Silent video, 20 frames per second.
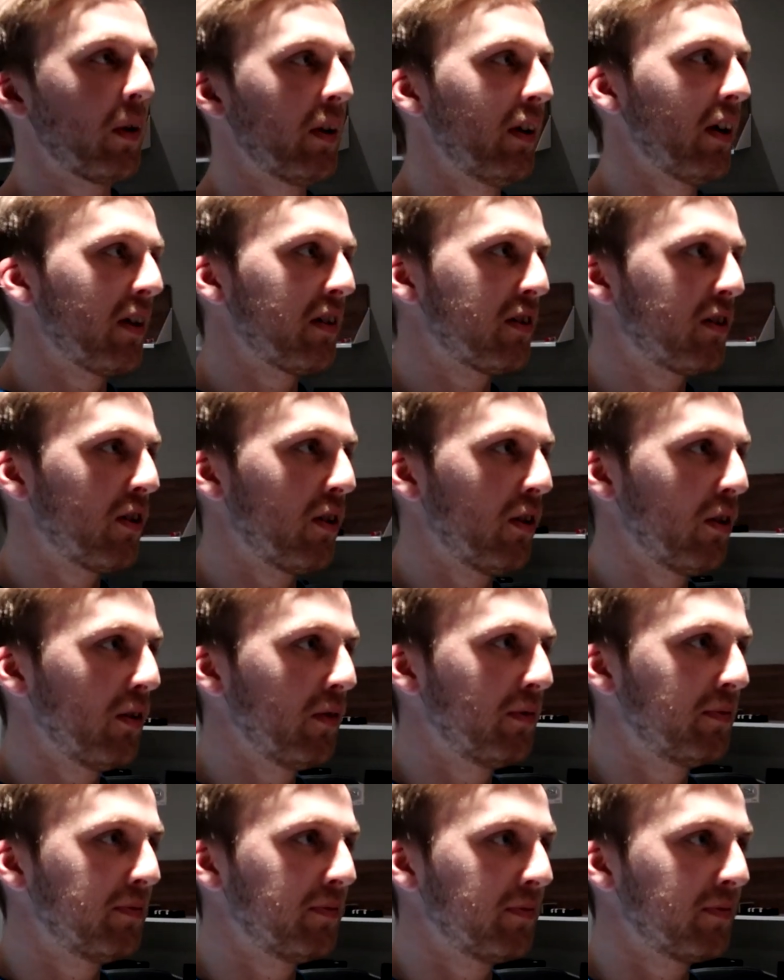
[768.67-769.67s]
one dust
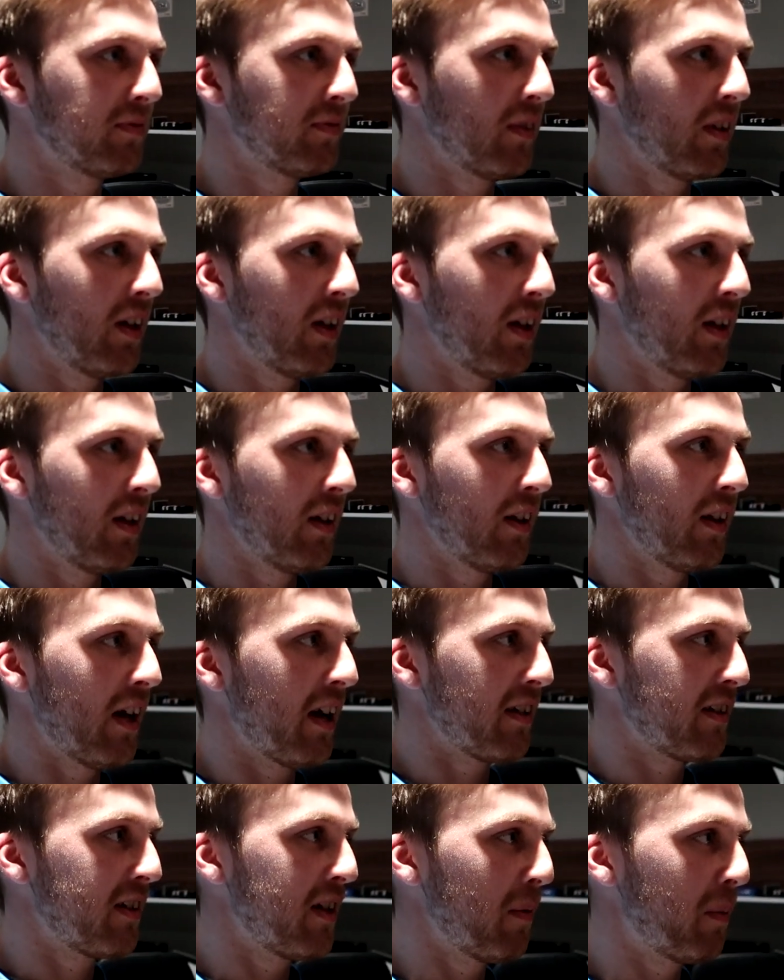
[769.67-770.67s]
two.
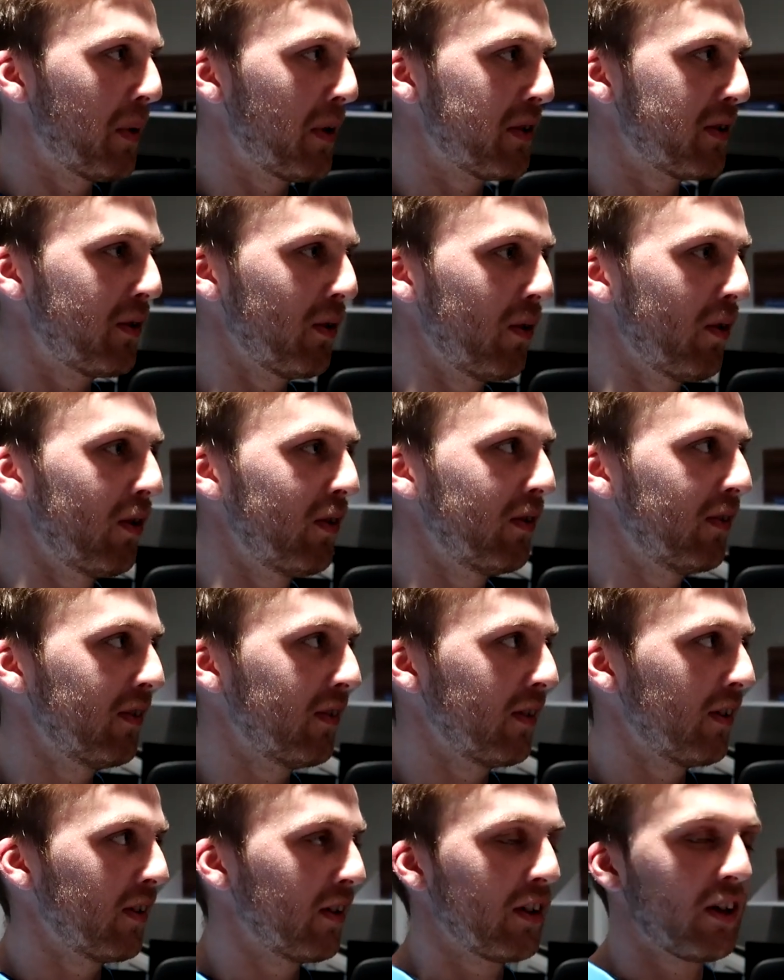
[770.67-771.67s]
Lost T-Pistol.
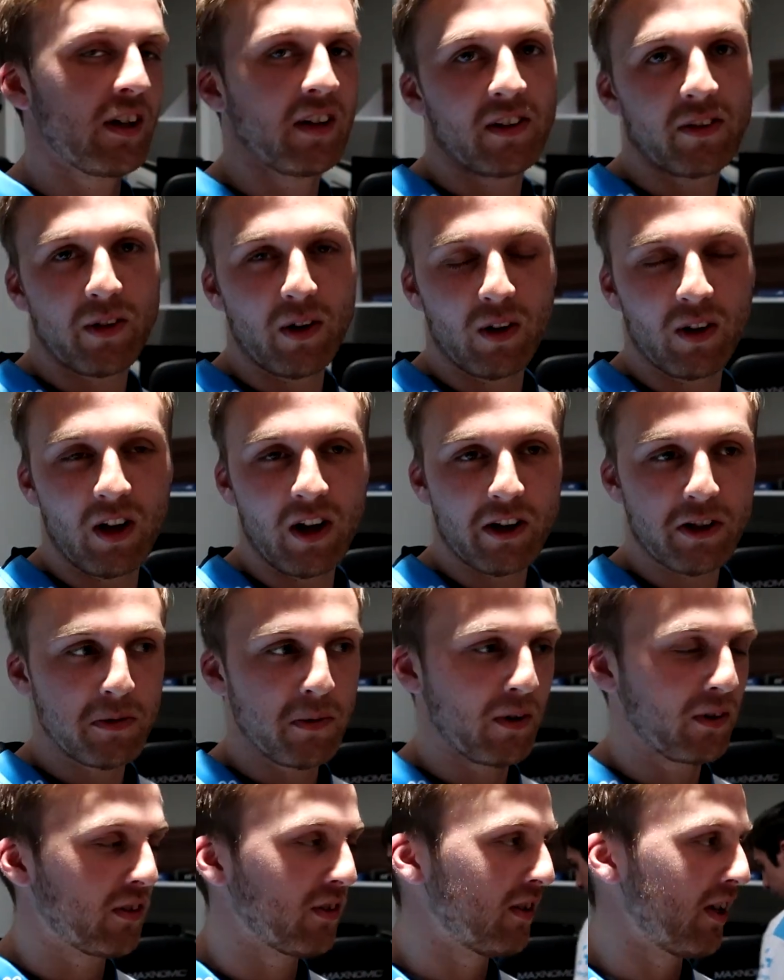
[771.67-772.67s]
Couldn't throw a long
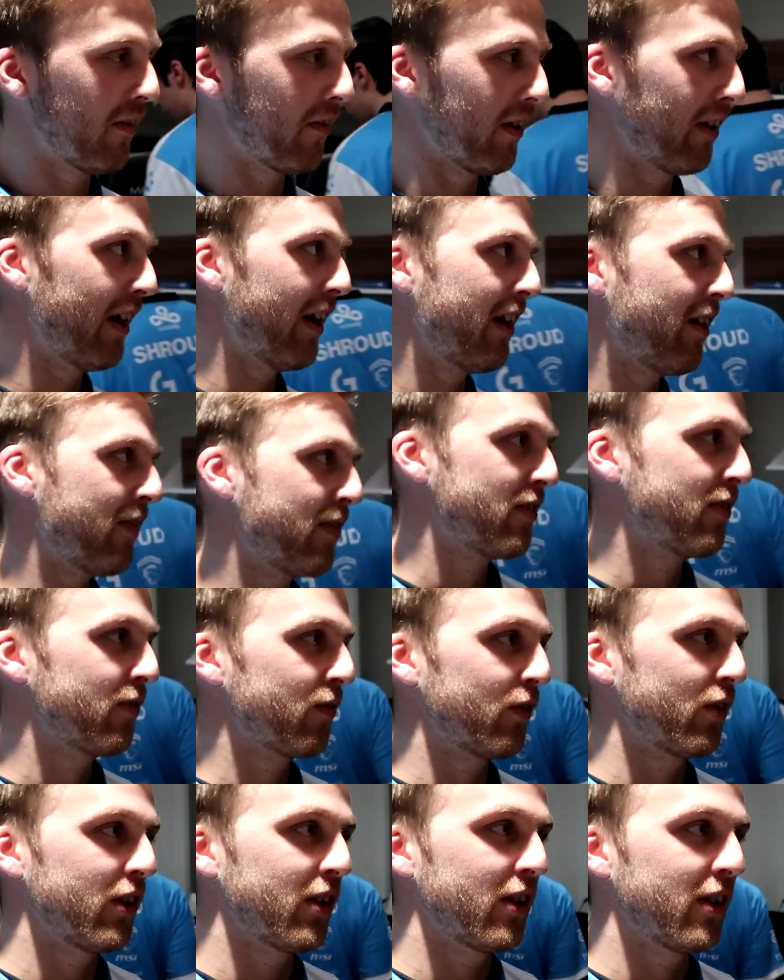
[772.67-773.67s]
smoke to save our lives.
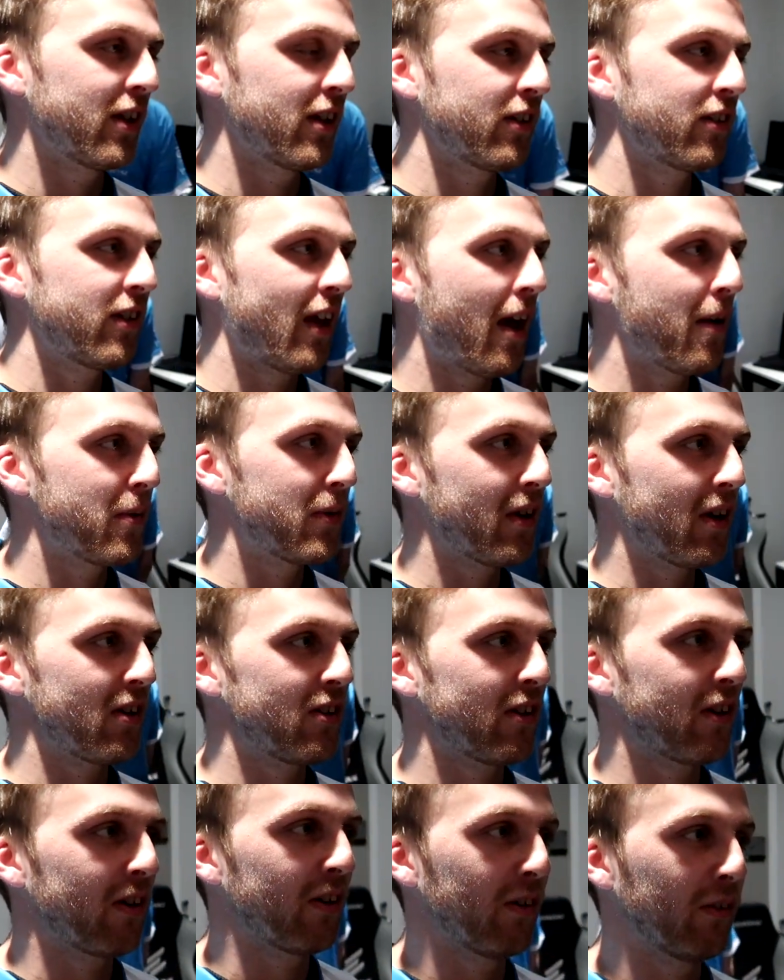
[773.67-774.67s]
Really good at
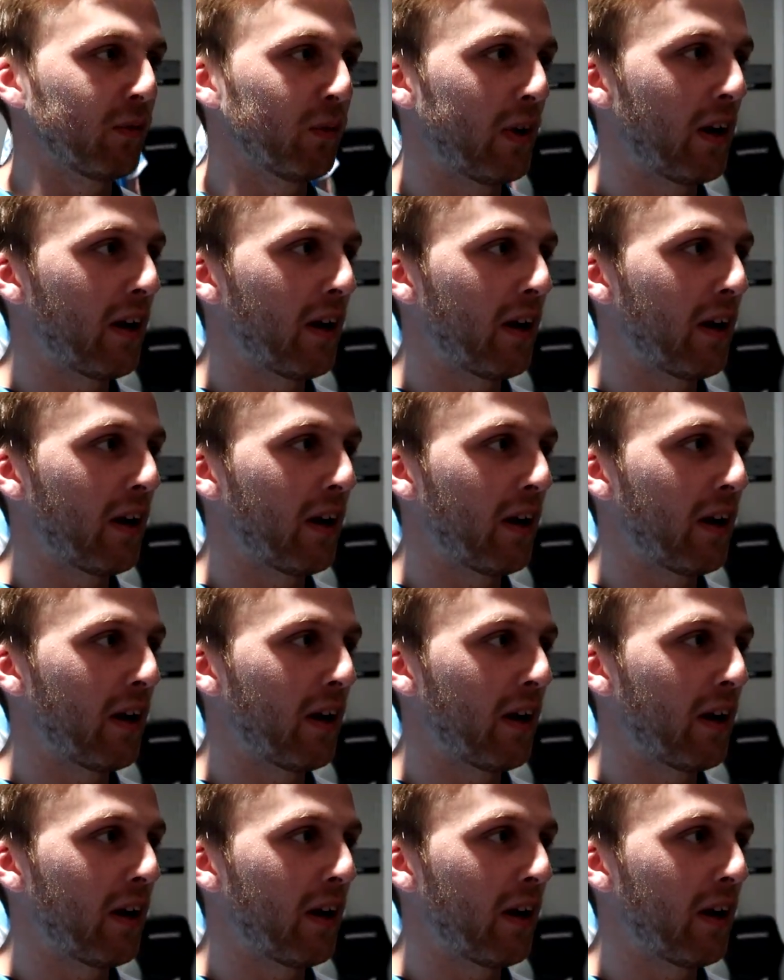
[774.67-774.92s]
sabotaging our own